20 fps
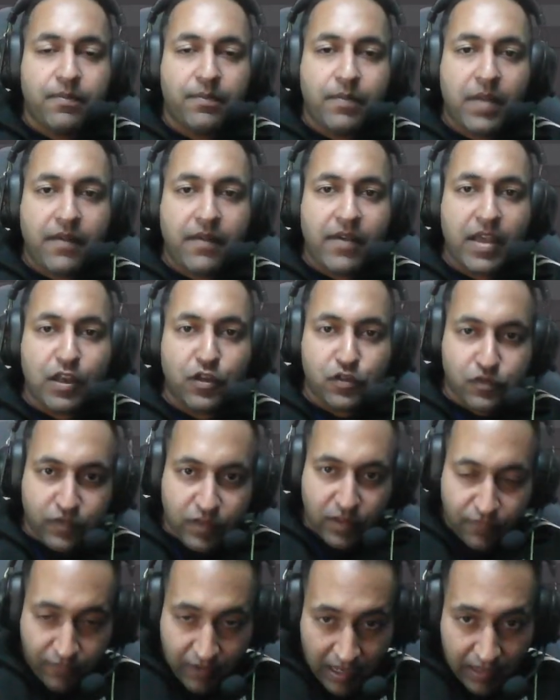my values
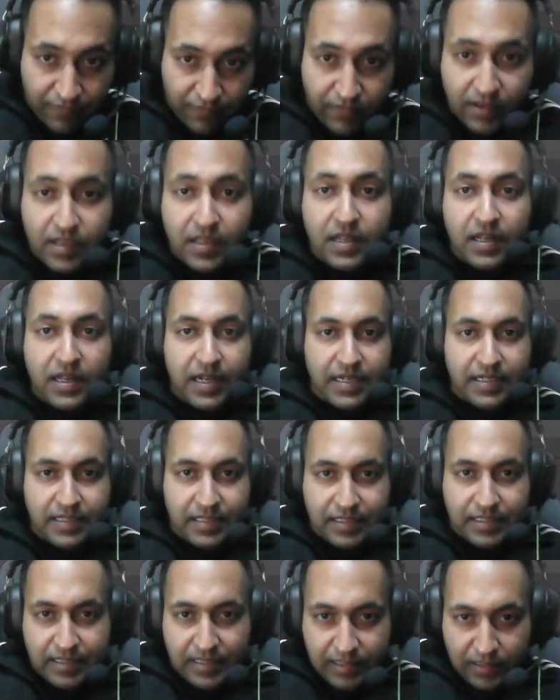with 5.
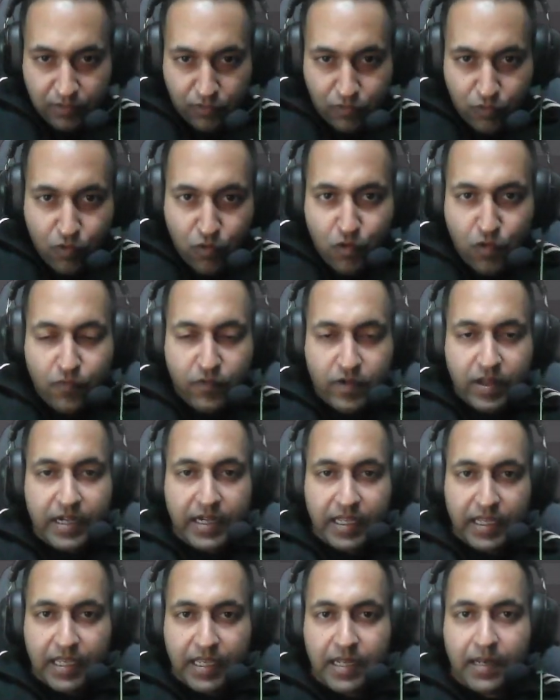Let's go over
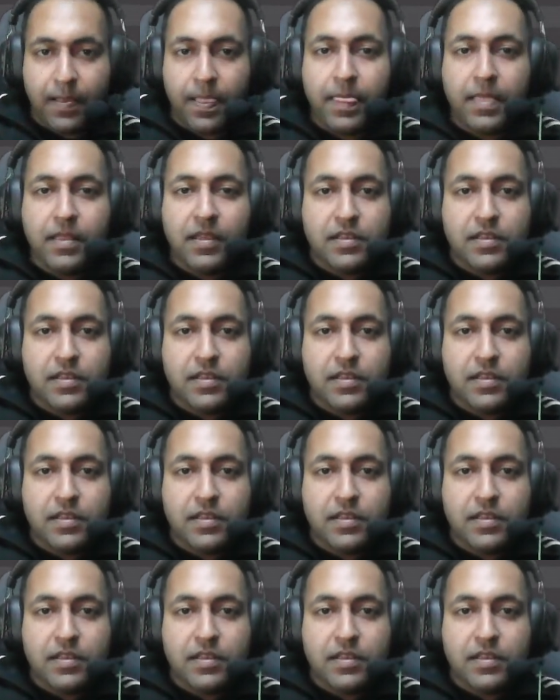it again.